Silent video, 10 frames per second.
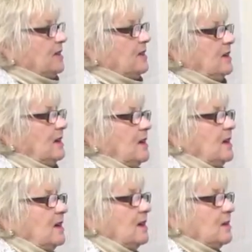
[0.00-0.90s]
Hmm.
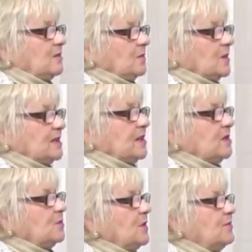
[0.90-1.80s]
Um, what's so, a
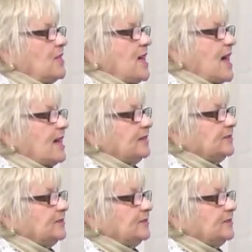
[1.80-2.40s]
good one for that?